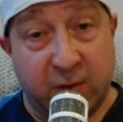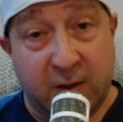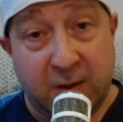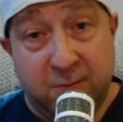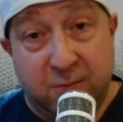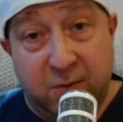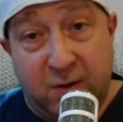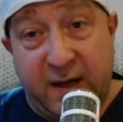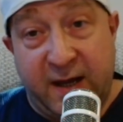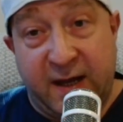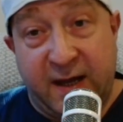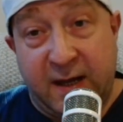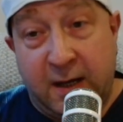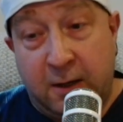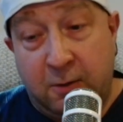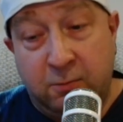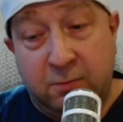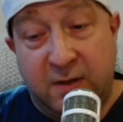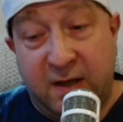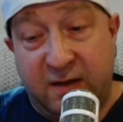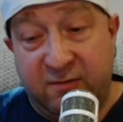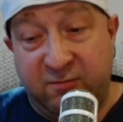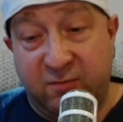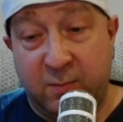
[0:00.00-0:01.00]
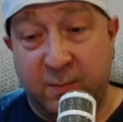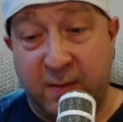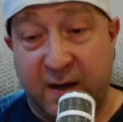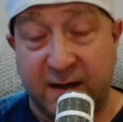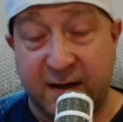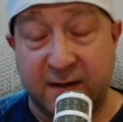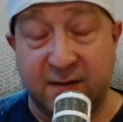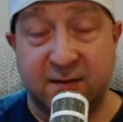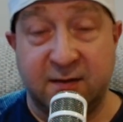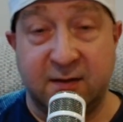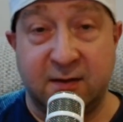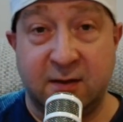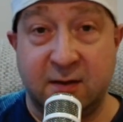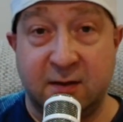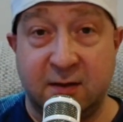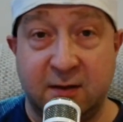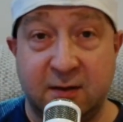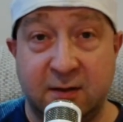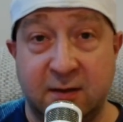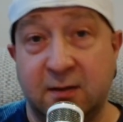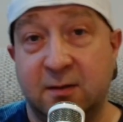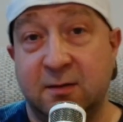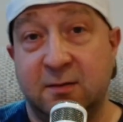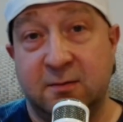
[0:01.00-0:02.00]
But hey, oh, never mind.
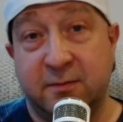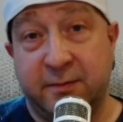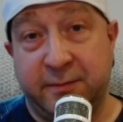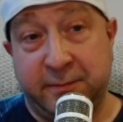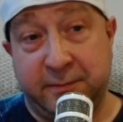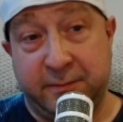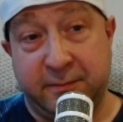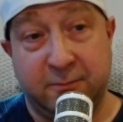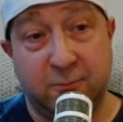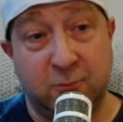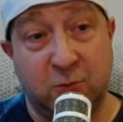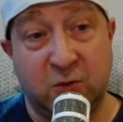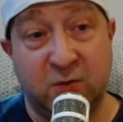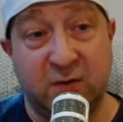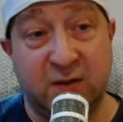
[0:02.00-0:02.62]
Will